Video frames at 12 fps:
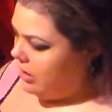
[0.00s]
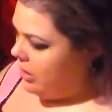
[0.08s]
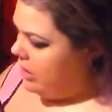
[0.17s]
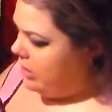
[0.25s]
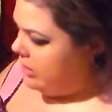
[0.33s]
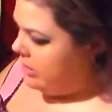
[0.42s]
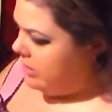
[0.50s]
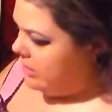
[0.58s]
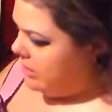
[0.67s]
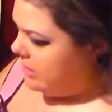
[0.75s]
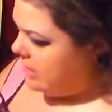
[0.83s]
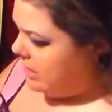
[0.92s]
And
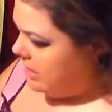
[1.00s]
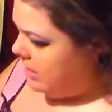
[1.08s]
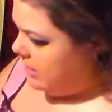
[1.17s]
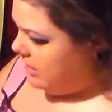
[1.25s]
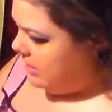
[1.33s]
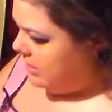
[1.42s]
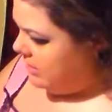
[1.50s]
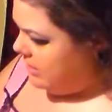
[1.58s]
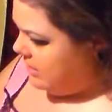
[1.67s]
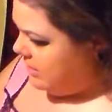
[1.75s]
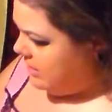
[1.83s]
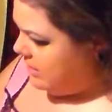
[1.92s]
this
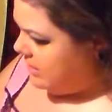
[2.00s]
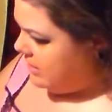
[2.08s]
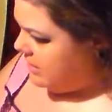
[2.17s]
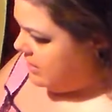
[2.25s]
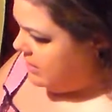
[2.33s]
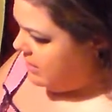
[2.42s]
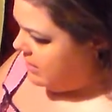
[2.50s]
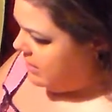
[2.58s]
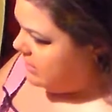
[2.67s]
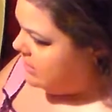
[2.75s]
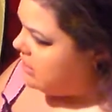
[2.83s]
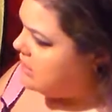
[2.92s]
is
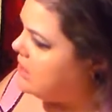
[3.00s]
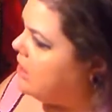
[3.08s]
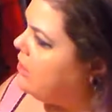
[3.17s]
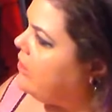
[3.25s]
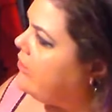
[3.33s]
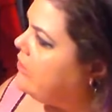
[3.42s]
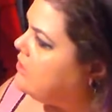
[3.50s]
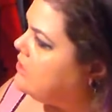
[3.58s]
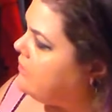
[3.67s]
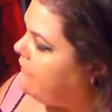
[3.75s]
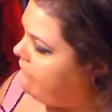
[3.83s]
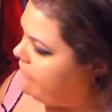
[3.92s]
just a
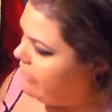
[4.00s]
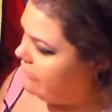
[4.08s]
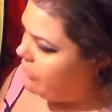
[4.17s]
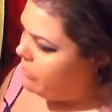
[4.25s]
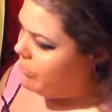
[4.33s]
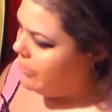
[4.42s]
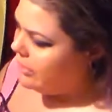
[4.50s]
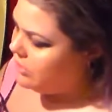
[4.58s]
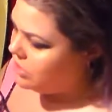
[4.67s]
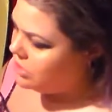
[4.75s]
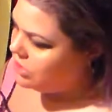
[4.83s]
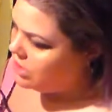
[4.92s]
large fluffy
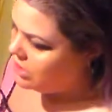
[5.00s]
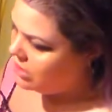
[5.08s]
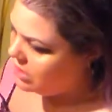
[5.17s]
brush